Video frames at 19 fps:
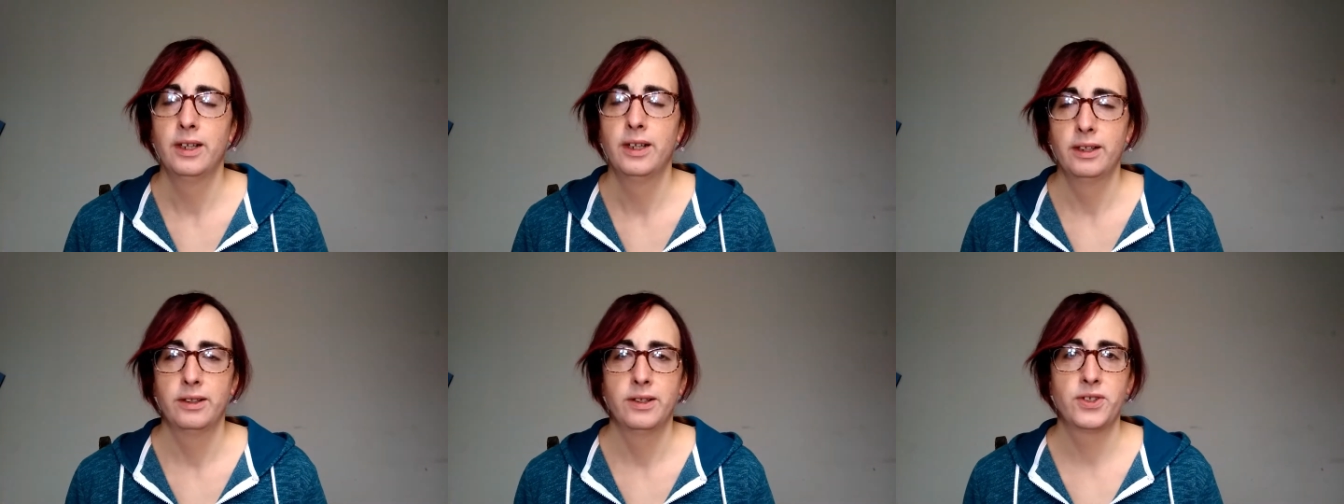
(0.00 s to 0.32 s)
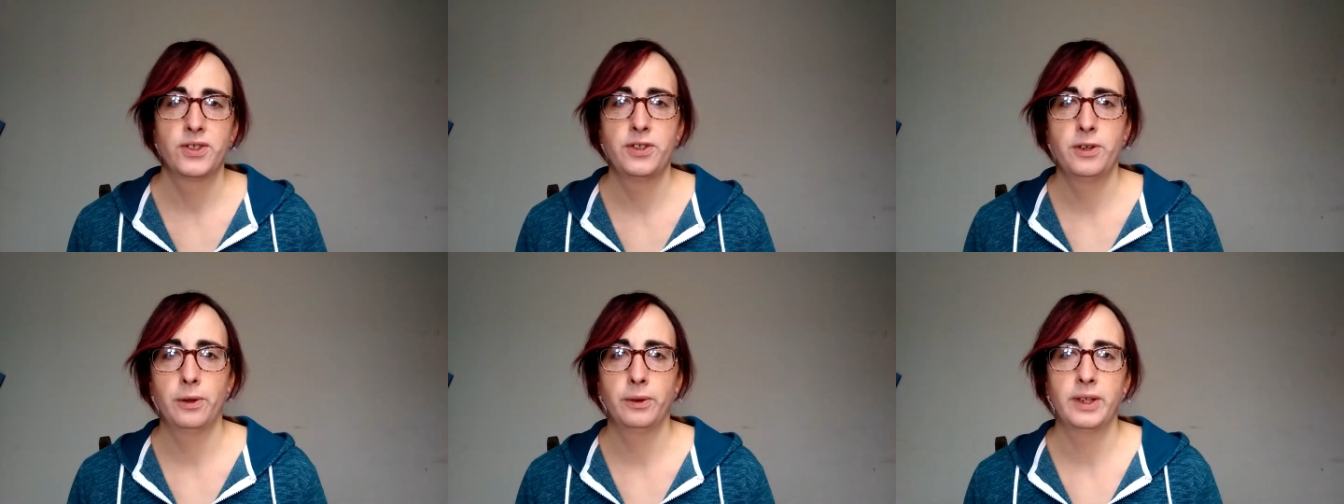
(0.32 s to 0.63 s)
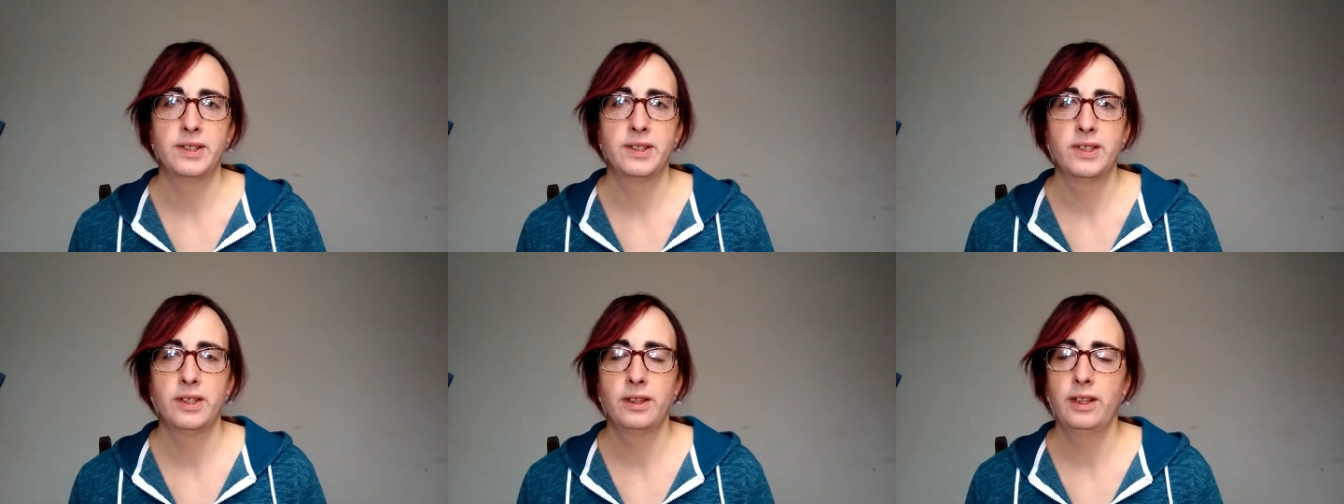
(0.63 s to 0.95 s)
Snow
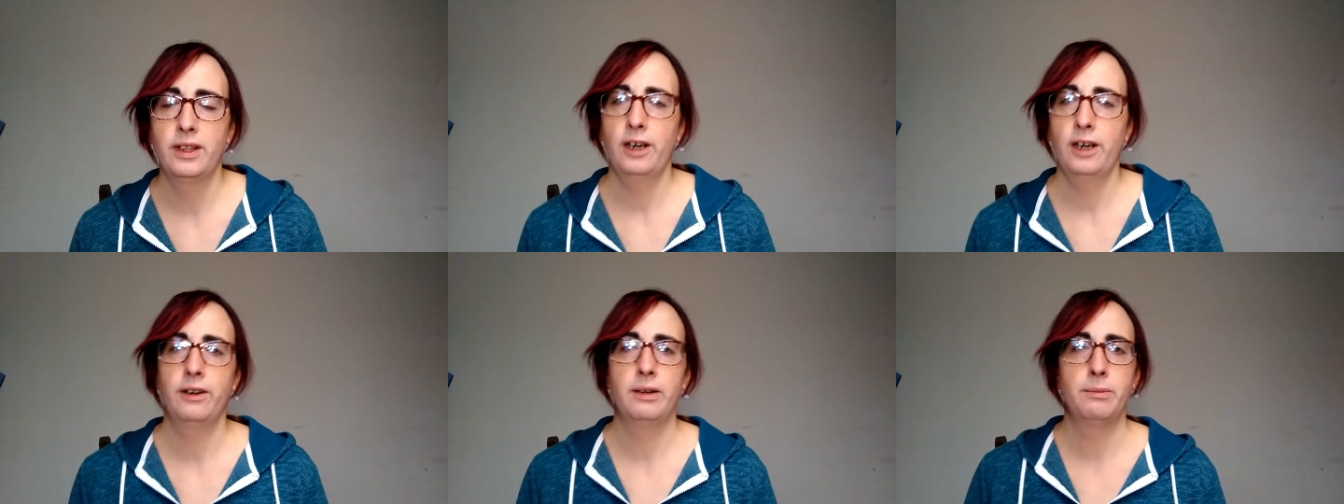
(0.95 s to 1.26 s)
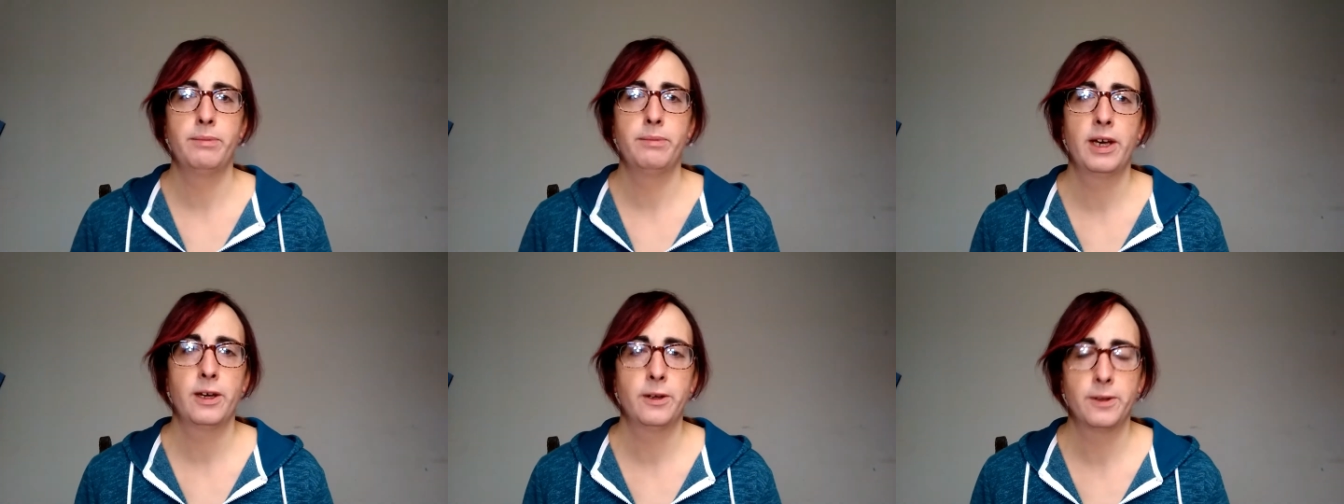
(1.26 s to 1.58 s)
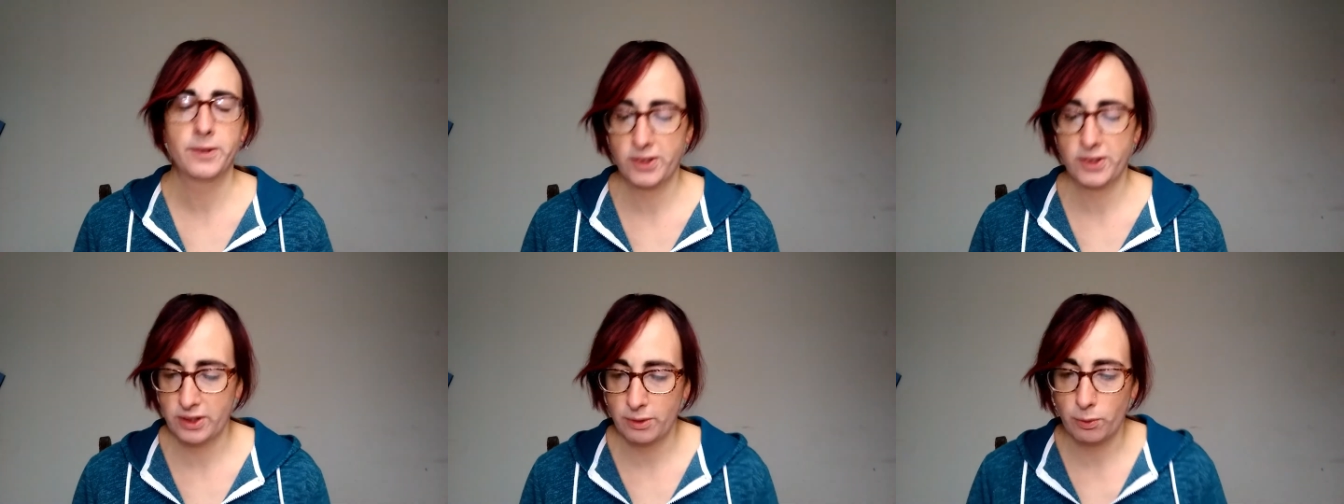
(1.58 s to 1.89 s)
gets in there, it
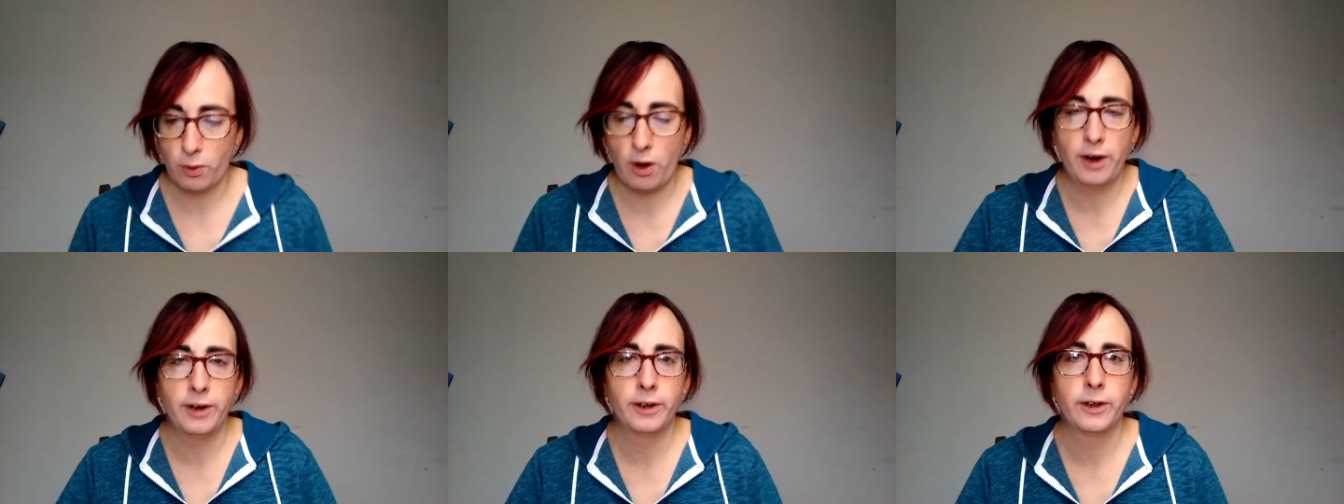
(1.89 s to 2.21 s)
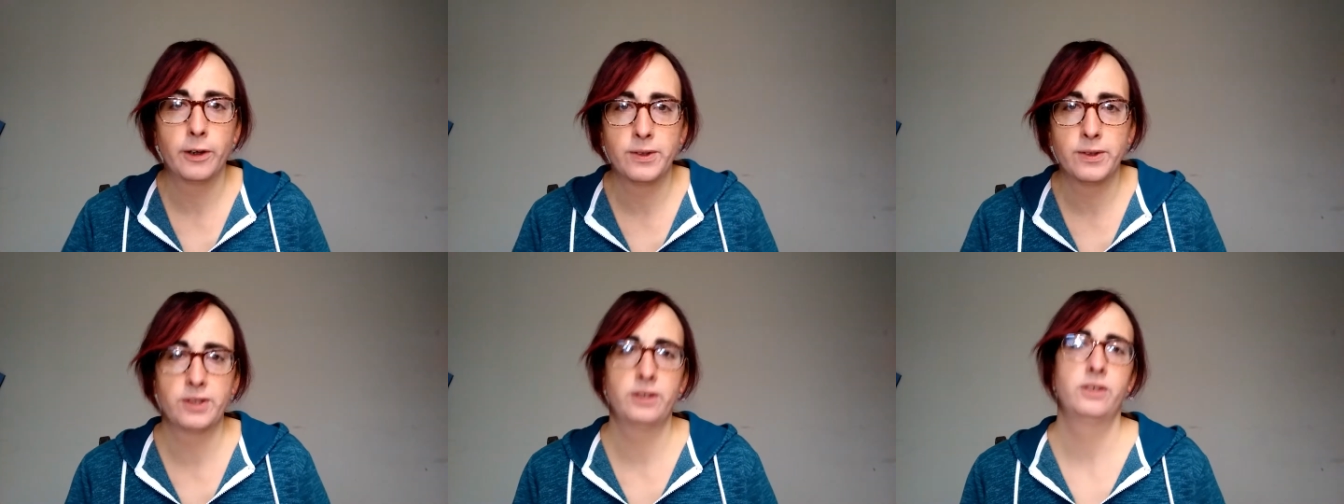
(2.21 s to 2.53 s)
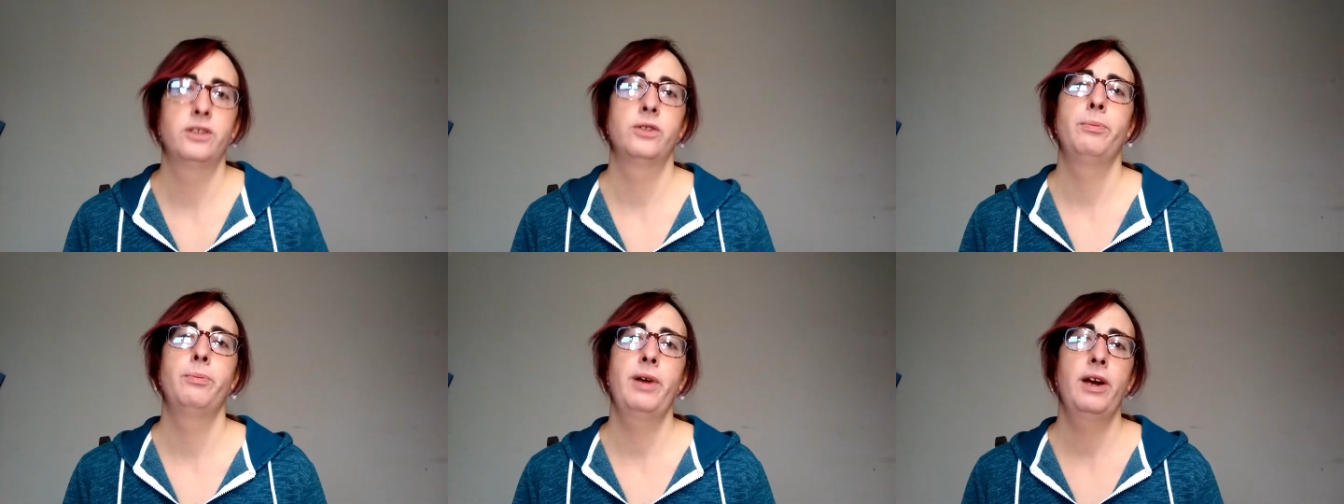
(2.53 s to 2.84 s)
melts, the water goes into
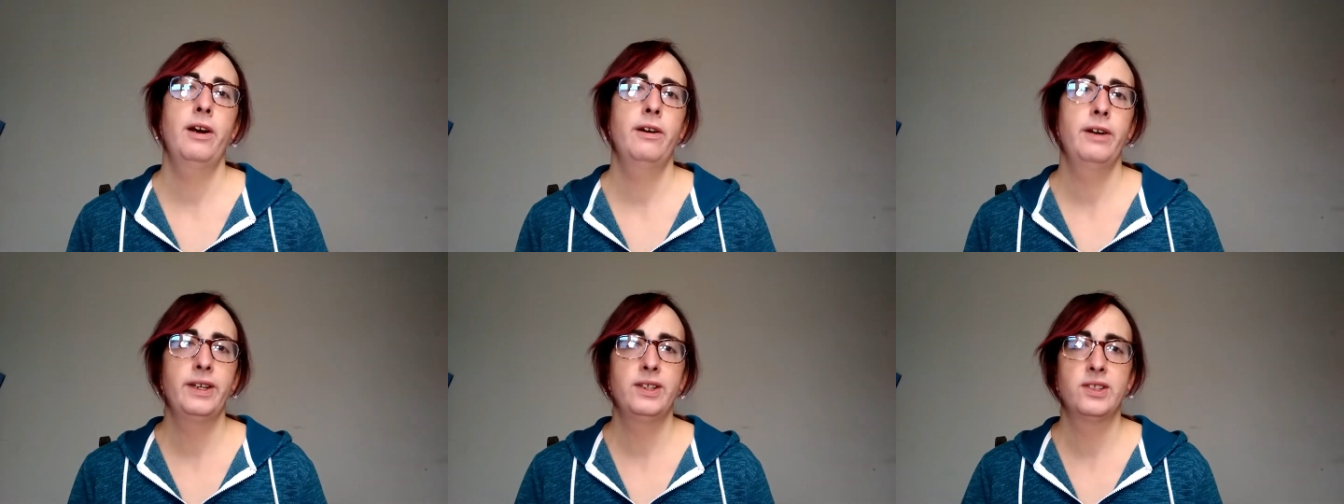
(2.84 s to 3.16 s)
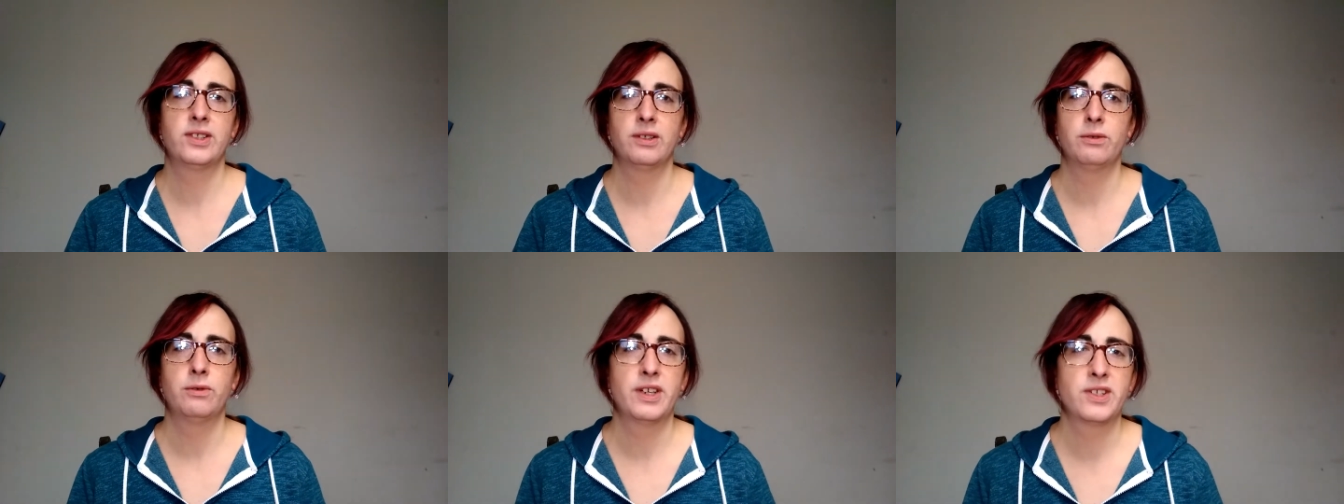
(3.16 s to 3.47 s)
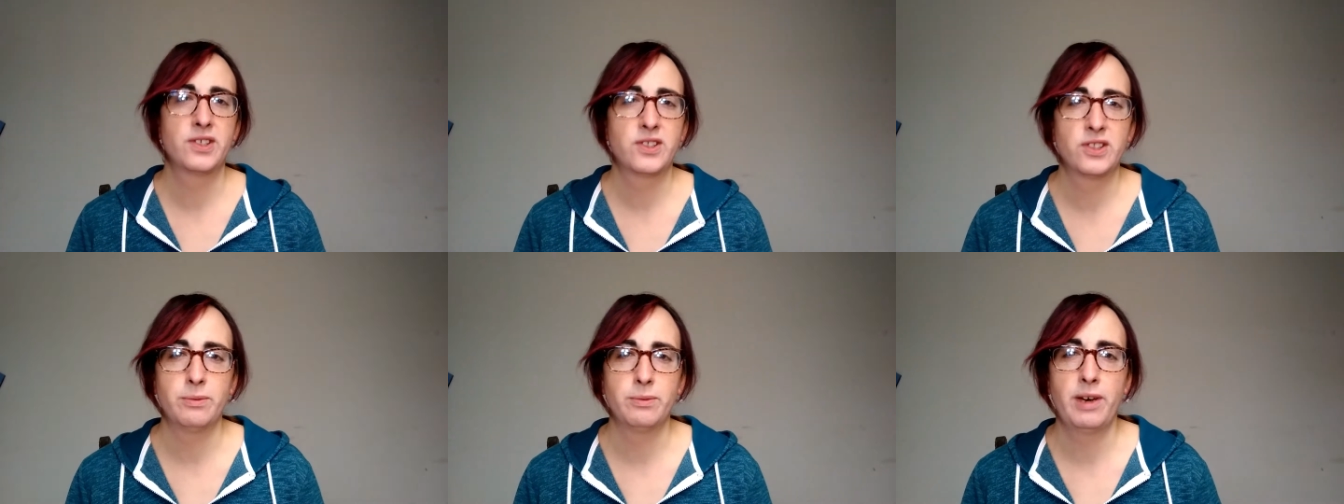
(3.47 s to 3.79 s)
the bearings, it rusts
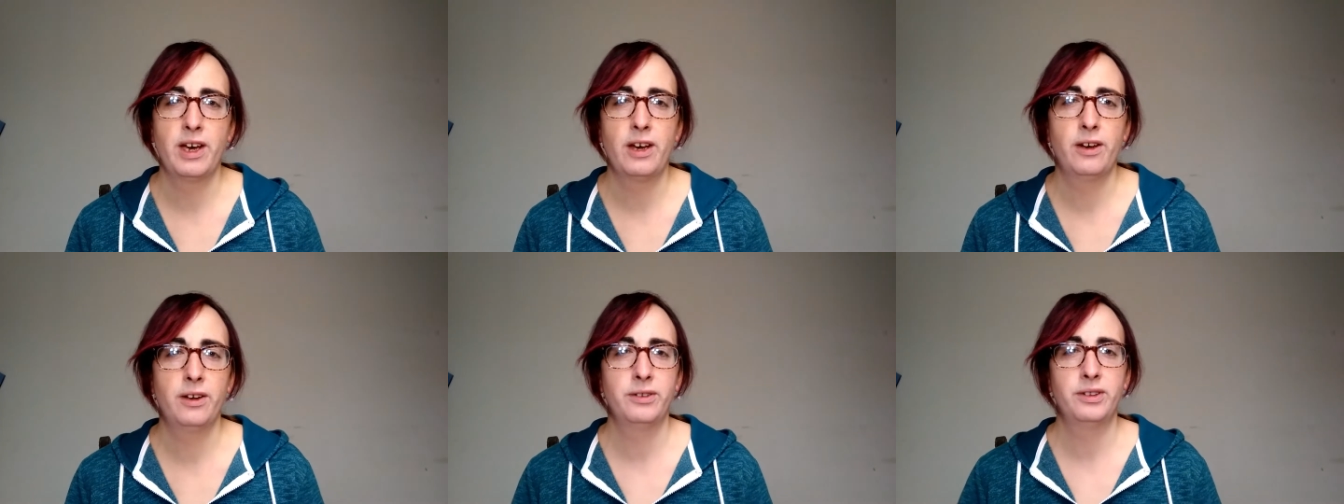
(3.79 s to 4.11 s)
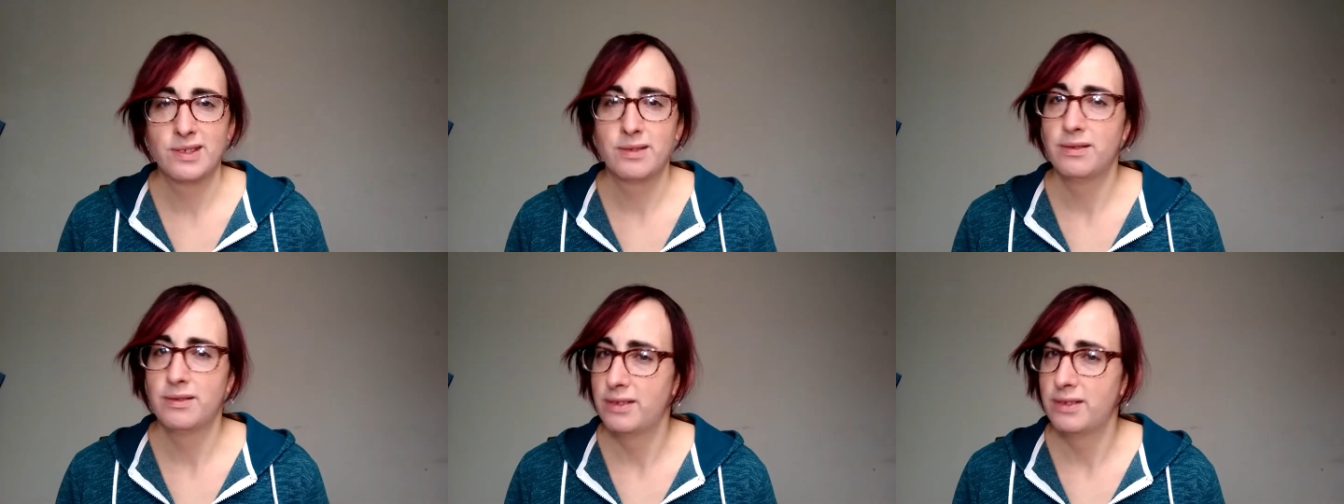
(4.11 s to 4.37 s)
them out.